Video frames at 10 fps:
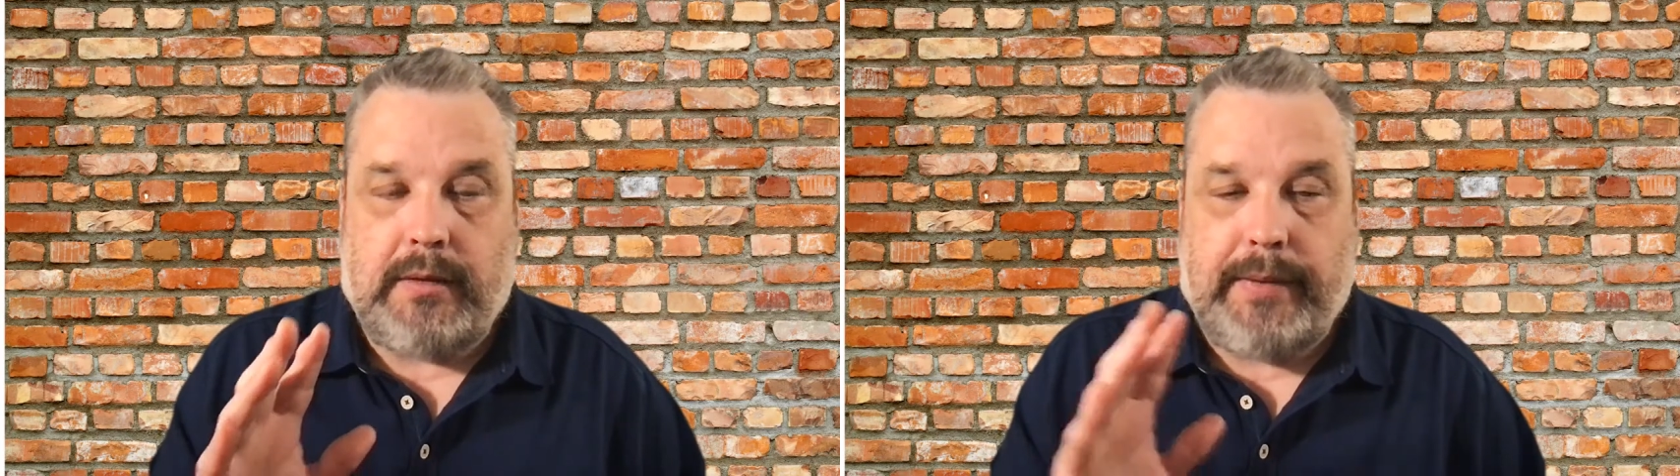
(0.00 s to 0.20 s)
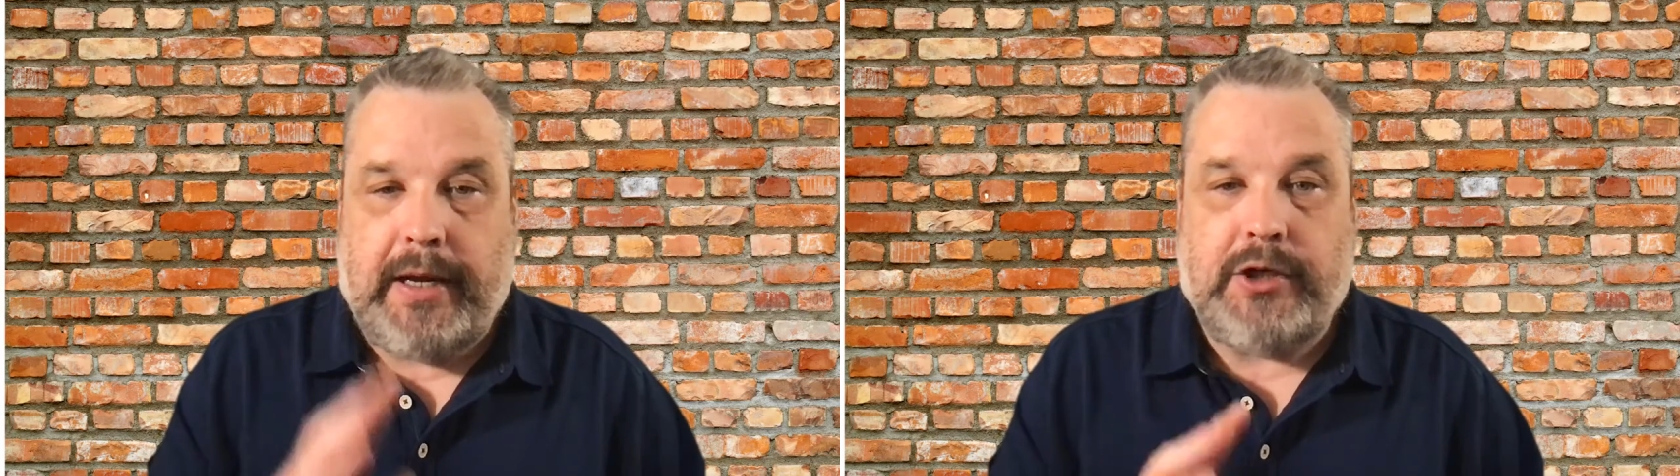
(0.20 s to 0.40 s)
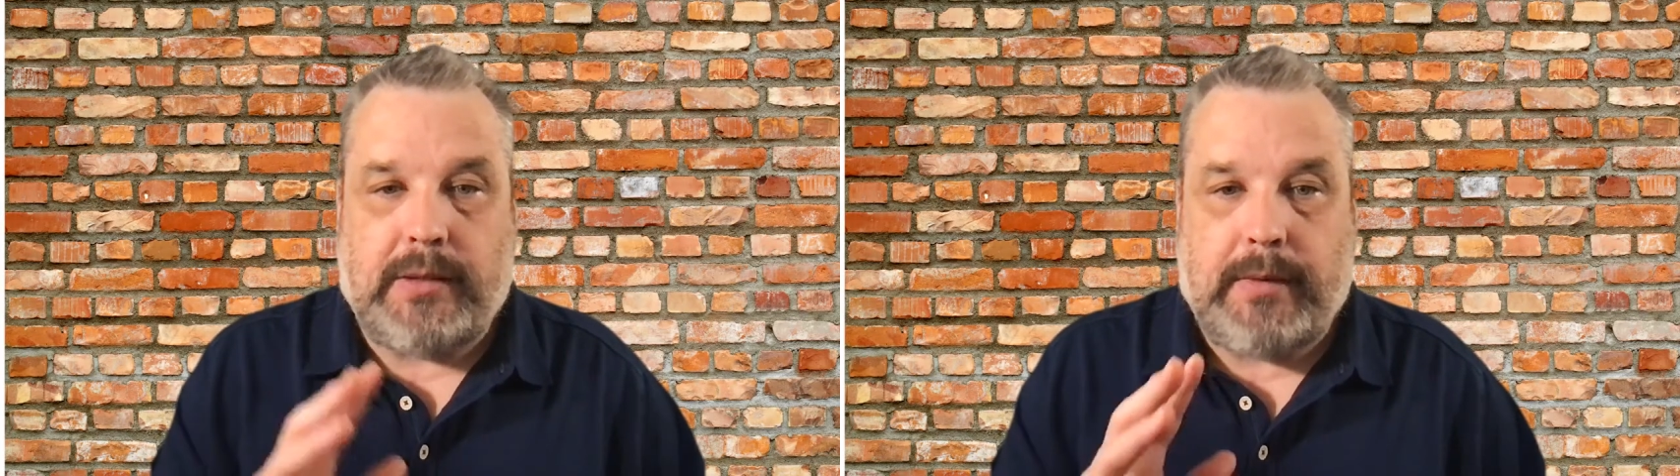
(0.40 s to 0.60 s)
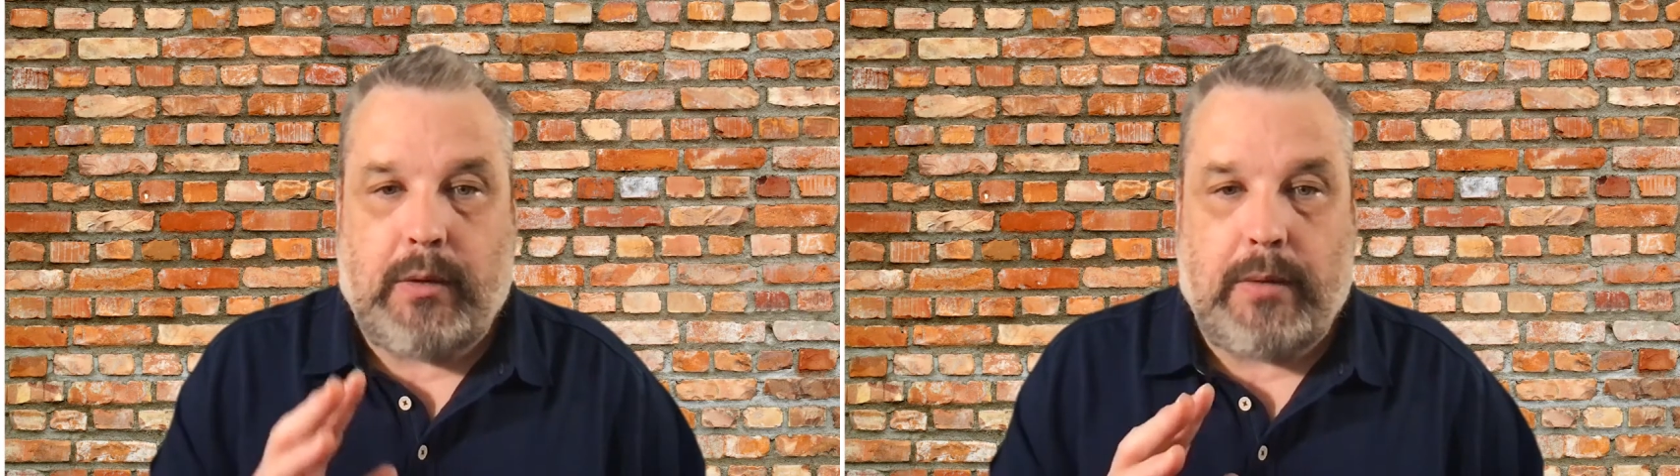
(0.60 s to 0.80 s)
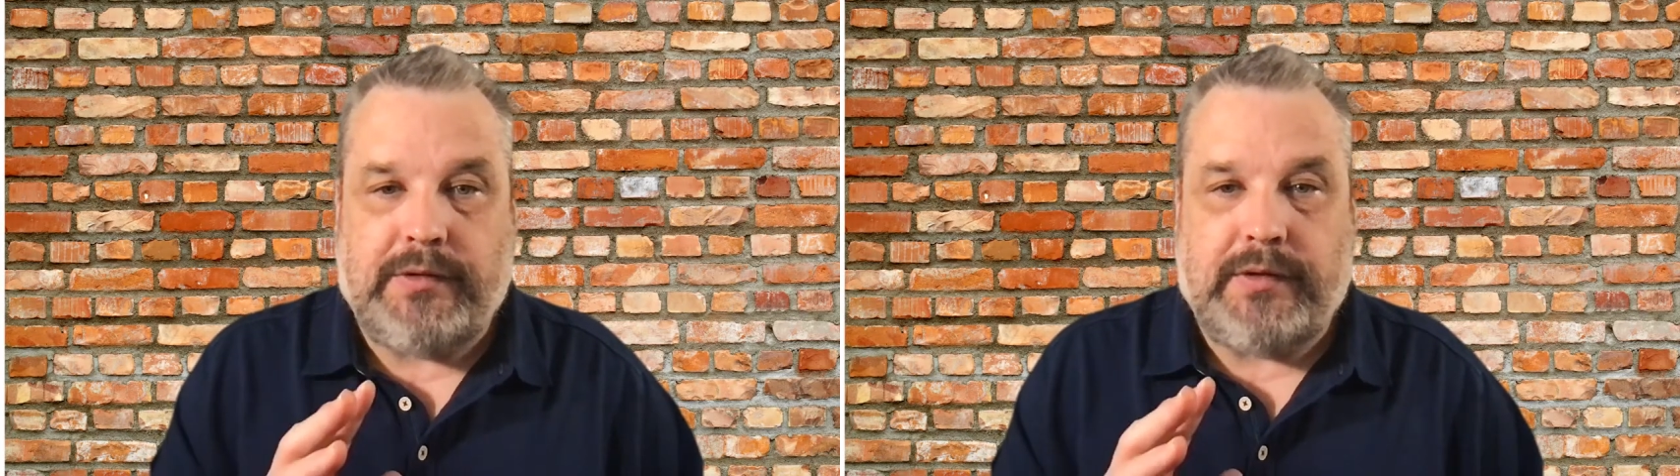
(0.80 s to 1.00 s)
page on my
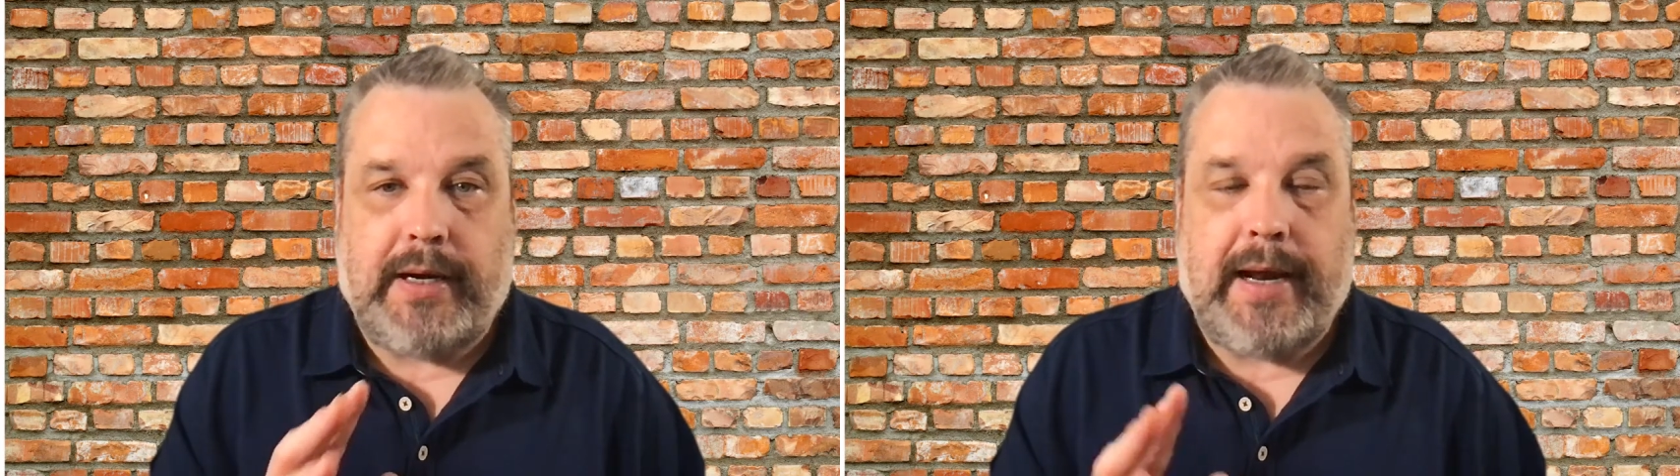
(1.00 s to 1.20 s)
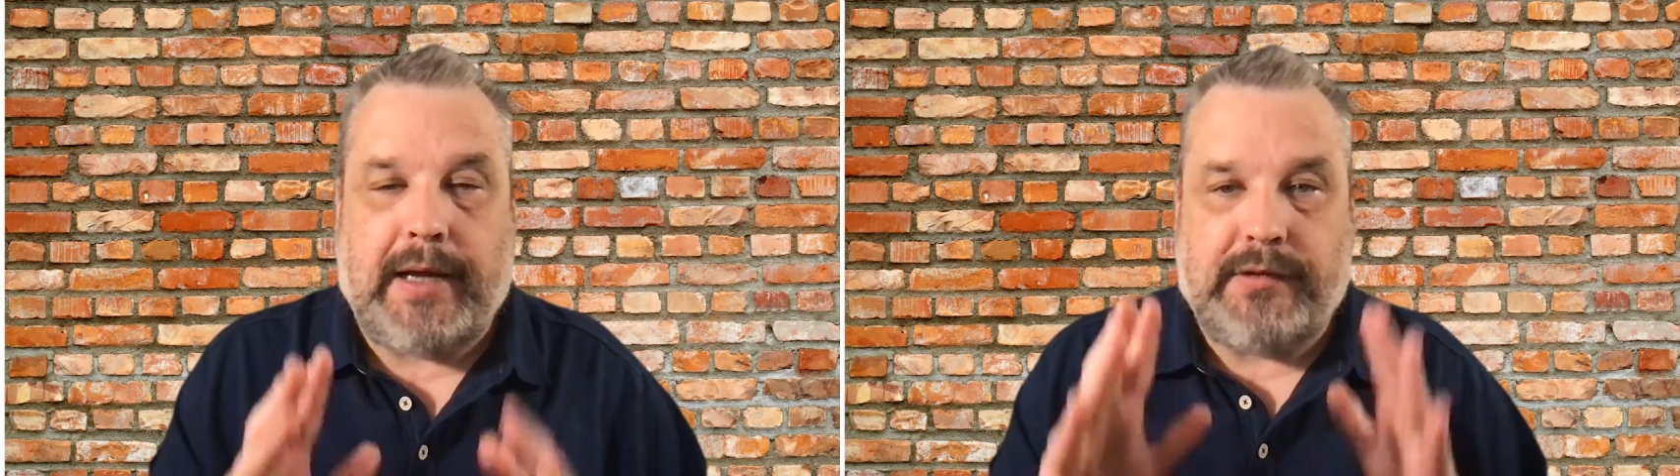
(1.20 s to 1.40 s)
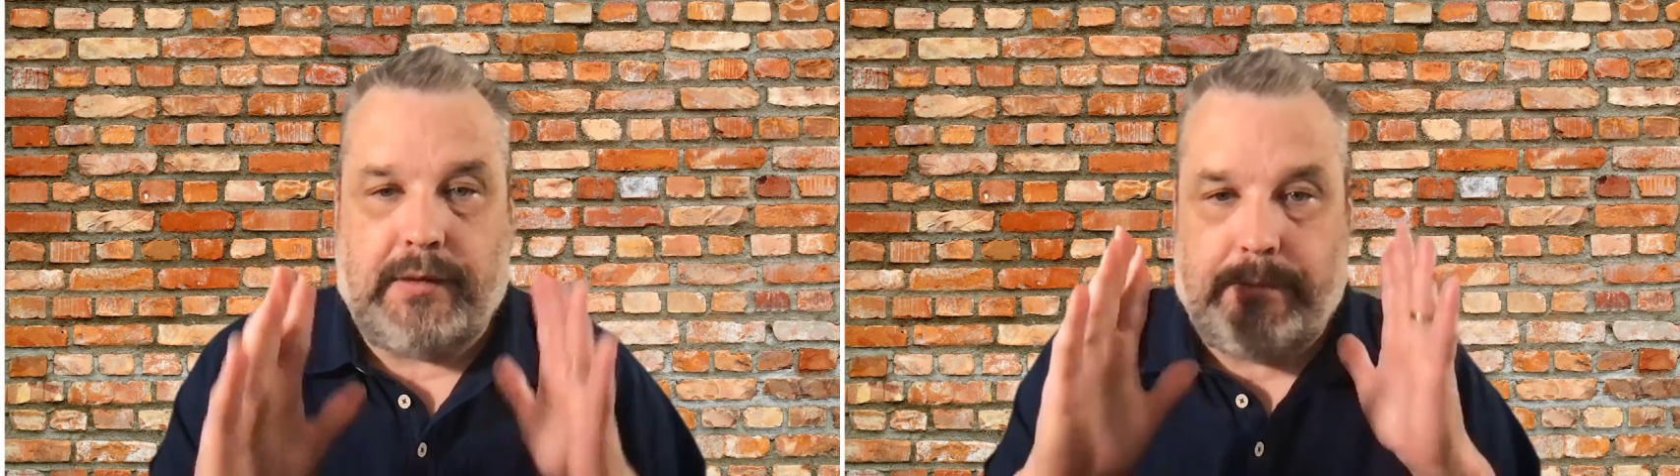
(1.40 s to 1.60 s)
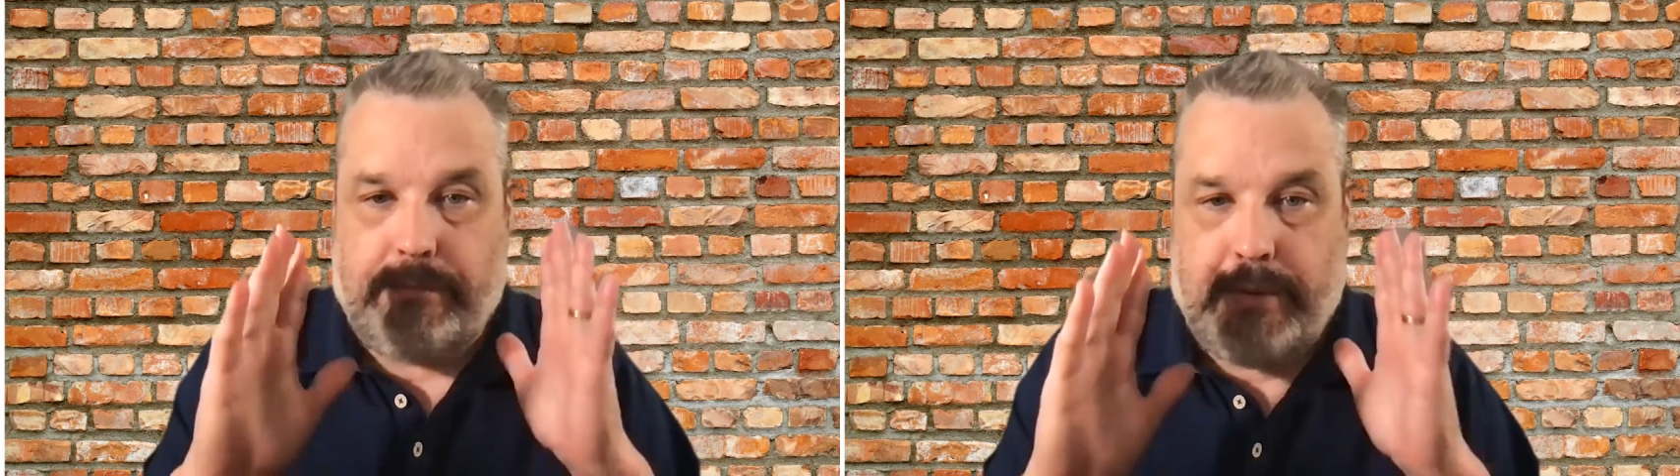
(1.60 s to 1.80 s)
website has a